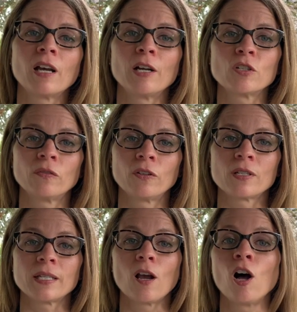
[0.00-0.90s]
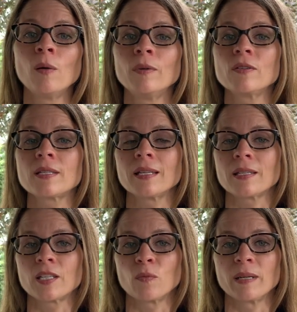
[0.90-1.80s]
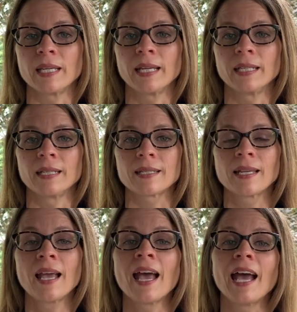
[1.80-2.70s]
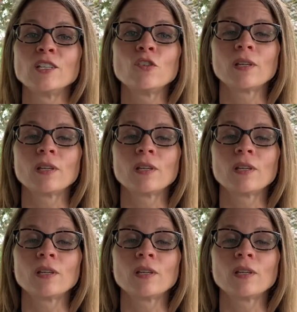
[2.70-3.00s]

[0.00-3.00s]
controversy almost since their beginnings, as you